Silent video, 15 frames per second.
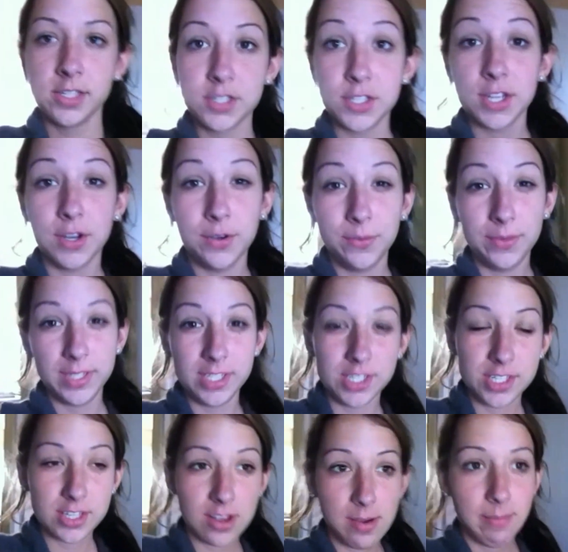So we
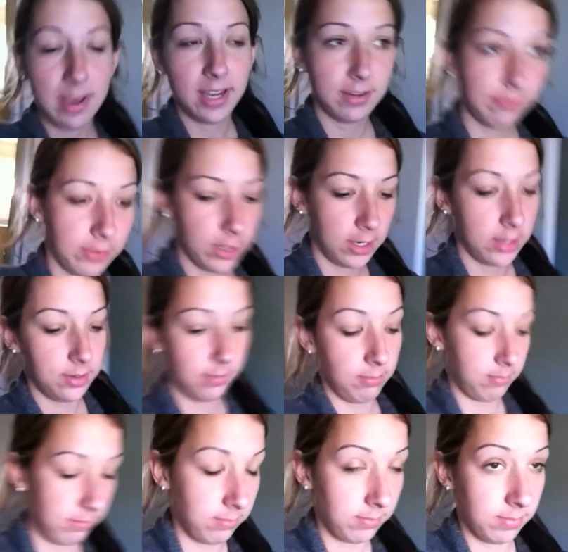just got back
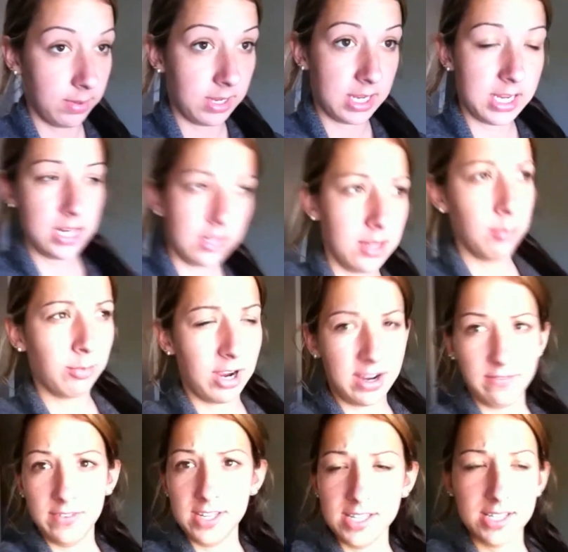from eating
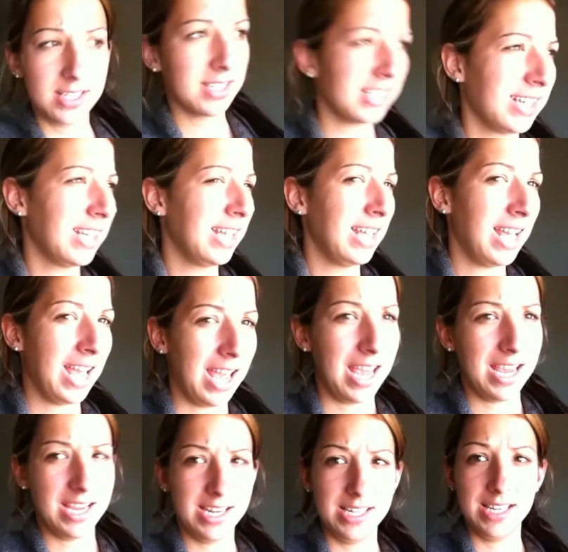breakfast,
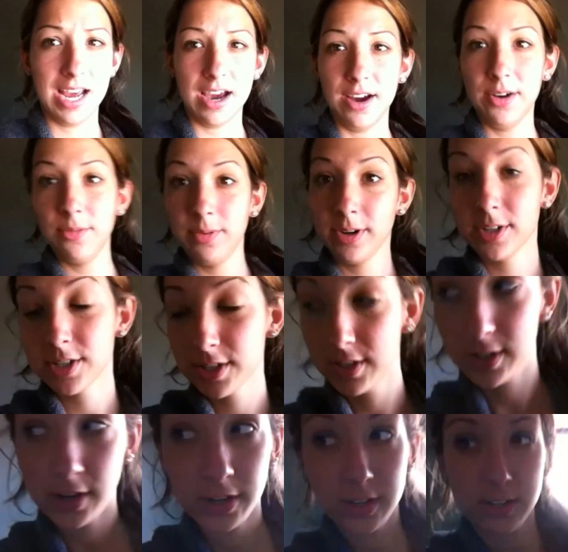and now we're
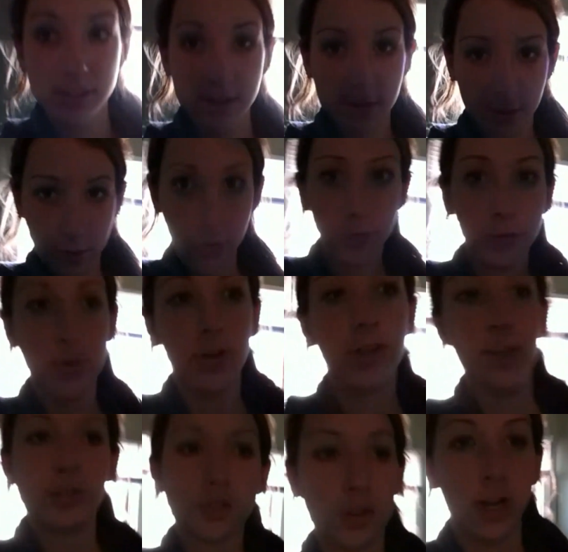starting to
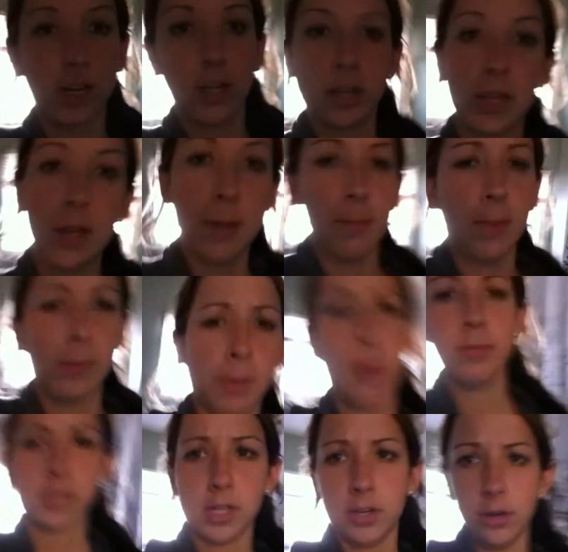load the truck. My
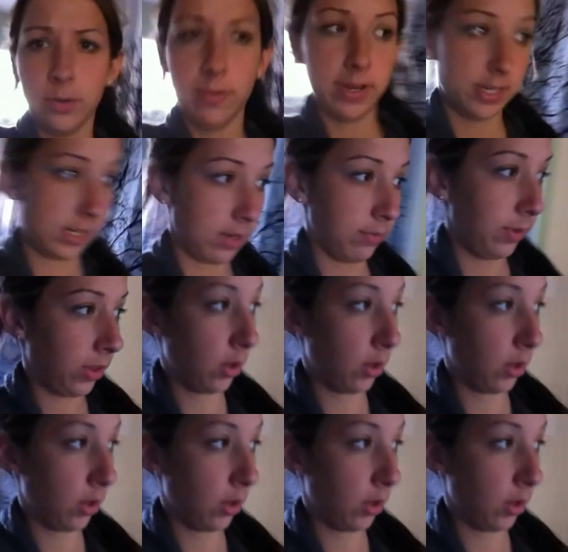mom's on her way down